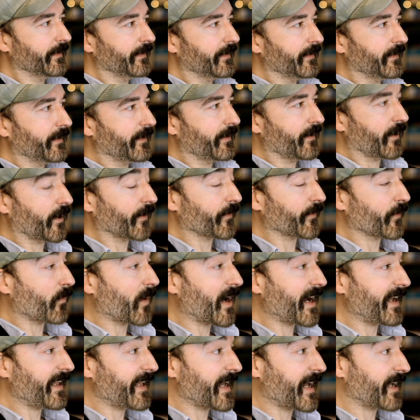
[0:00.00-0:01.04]
on the
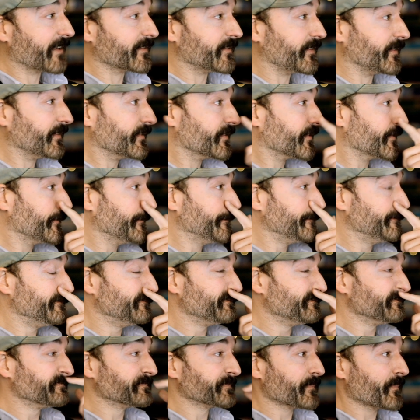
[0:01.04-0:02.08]
y-axis.
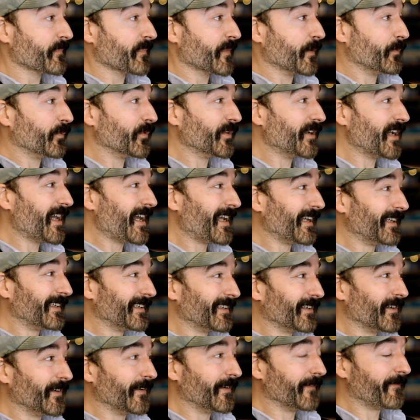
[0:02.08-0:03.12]
We're not
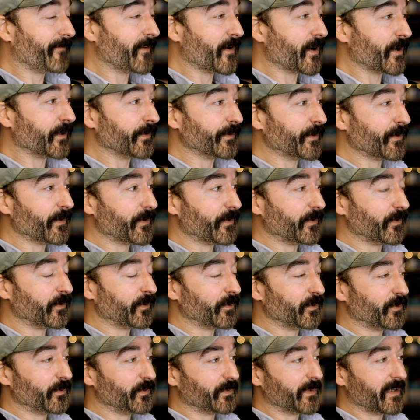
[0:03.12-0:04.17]
going to
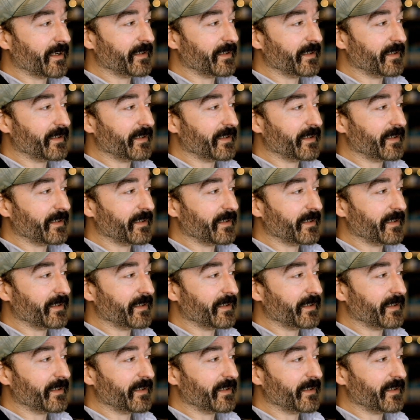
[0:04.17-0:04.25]
follow